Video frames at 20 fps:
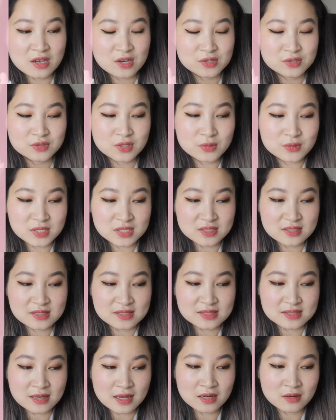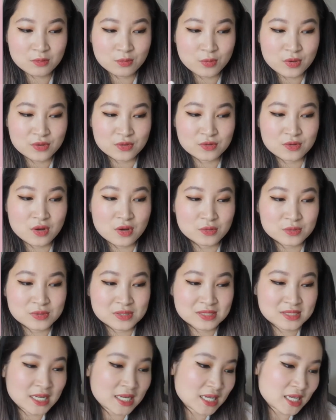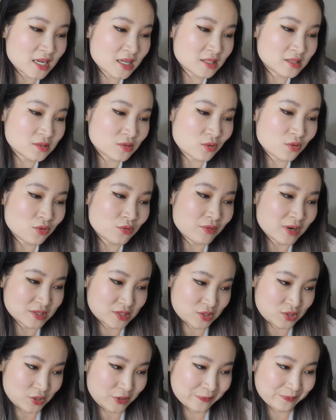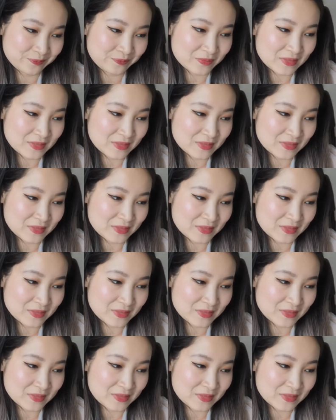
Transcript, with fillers: soaks into the skin with no stickiness or residue.